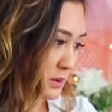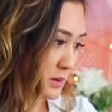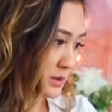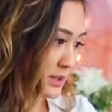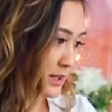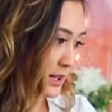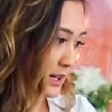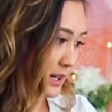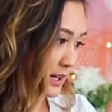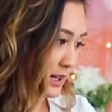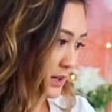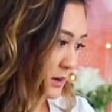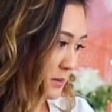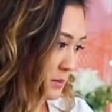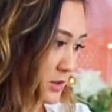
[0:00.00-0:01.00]
Pulls it
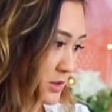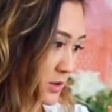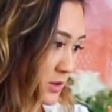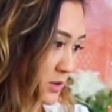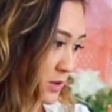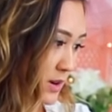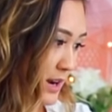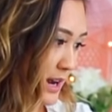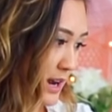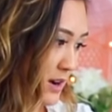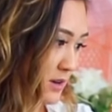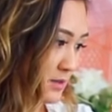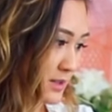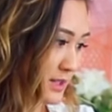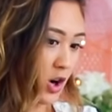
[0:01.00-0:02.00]
up, goes
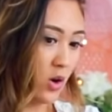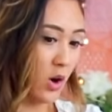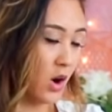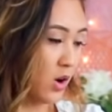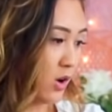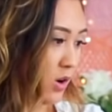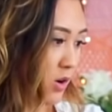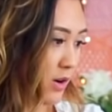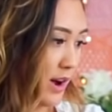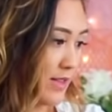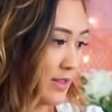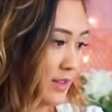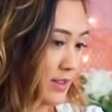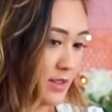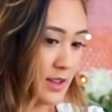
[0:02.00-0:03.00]
around. Oh,
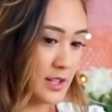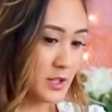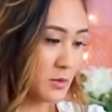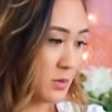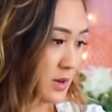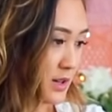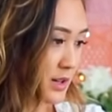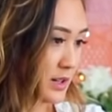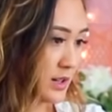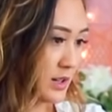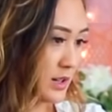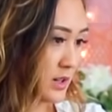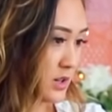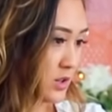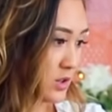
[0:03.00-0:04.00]
and then this one
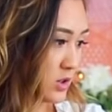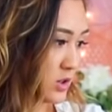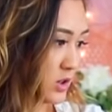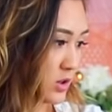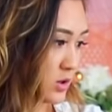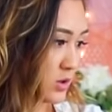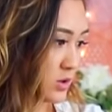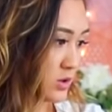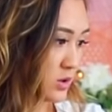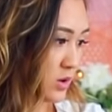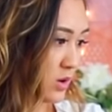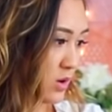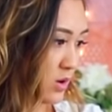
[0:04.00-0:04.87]
goes